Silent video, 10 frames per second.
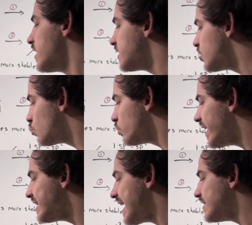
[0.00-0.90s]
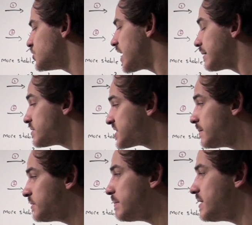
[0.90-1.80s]
than a red H atom
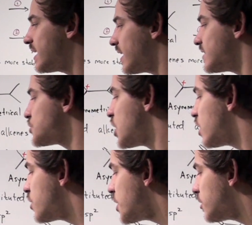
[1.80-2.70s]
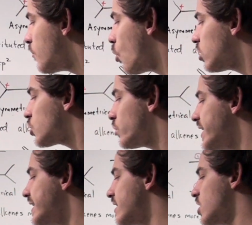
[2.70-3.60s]
simply because there are more
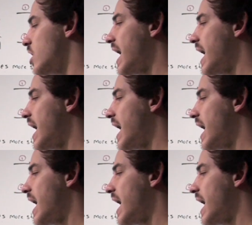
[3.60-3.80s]
green